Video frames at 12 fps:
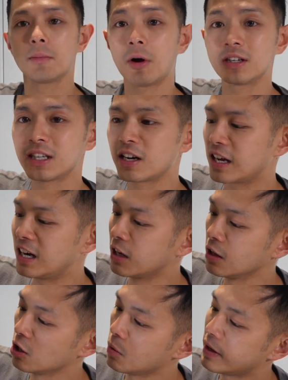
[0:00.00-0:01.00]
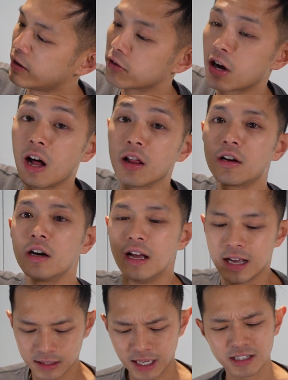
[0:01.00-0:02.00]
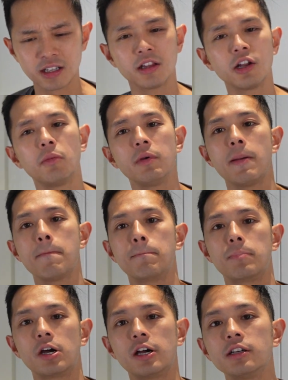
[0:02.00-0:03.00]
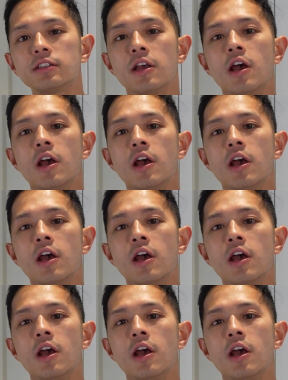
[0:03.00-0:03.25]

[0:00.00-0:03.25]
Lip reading: parts that are getting a little bit of color, tastes a little bit burnt.